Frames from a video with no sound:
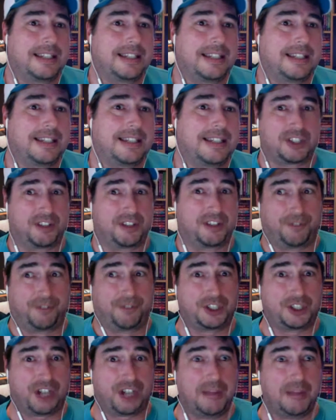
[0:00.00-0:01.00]
if it's the
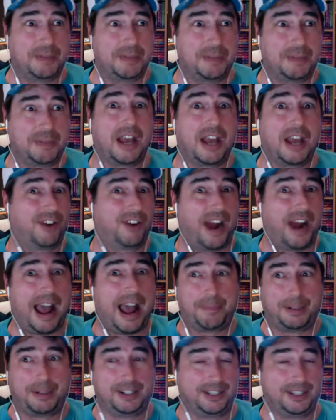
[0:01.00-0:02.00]
first time it's ever
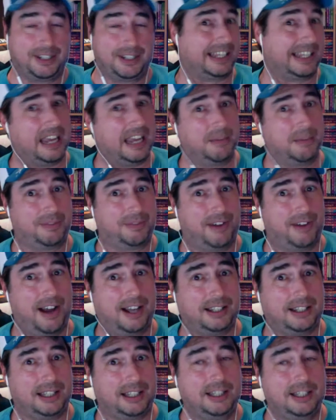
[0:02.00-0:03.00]
happened in the game of
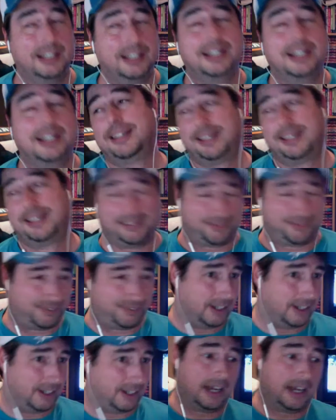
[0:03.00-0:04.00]
hockey. The
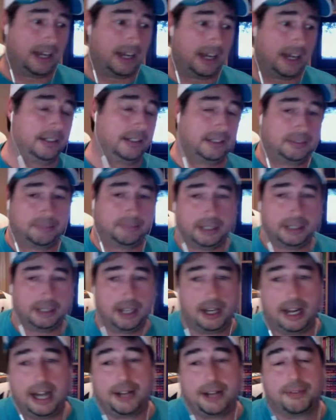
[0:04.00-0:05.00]
fuck out of here. But
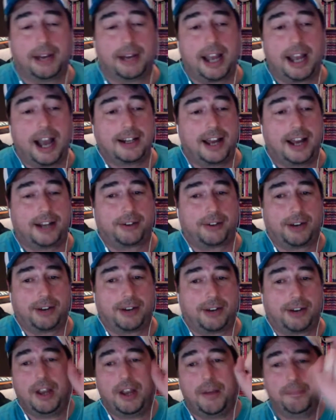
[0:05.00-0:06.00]
anyway, I
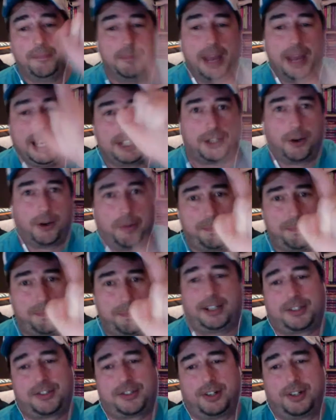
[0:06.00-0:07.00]
digress. Make your
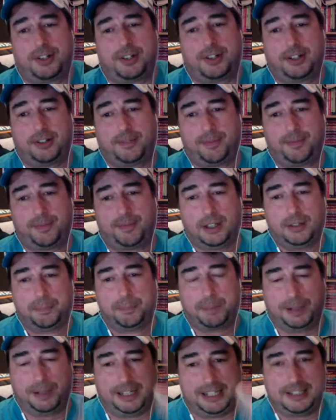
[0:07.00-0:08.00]
pick, sir.
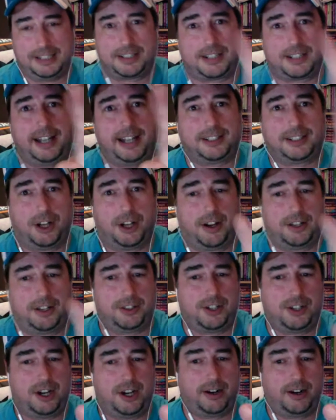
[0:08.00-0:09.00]
Please take Don
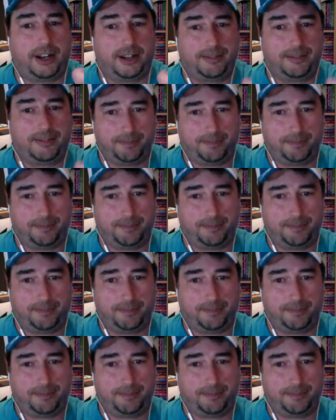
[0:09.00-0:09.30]
Cherry.